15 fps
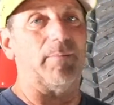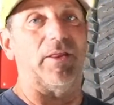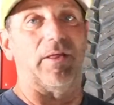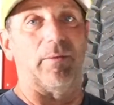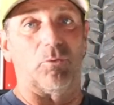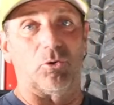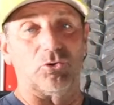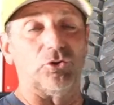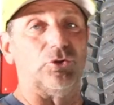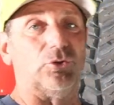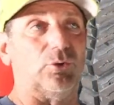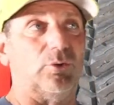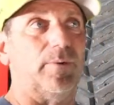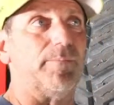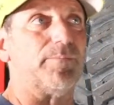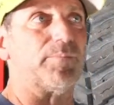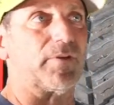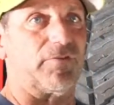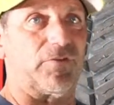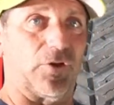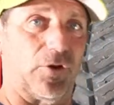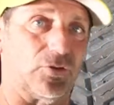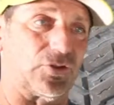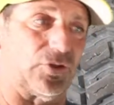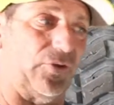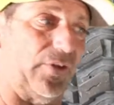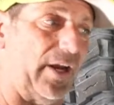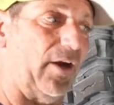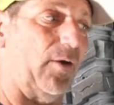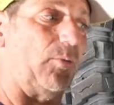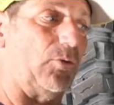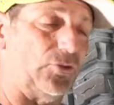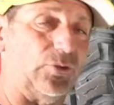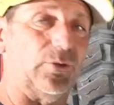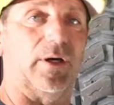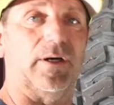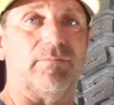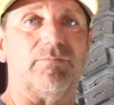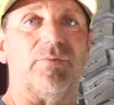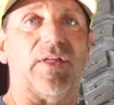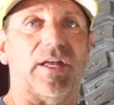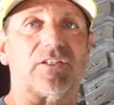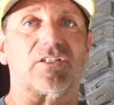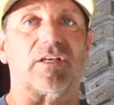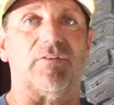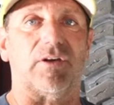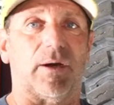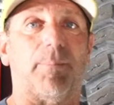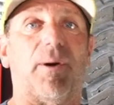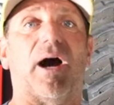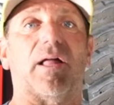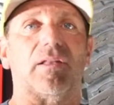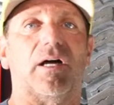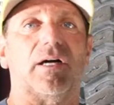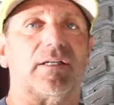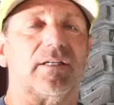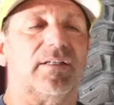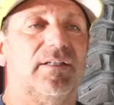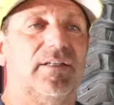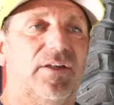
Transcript: And then we'll do, for those that are there, we'll do a potluck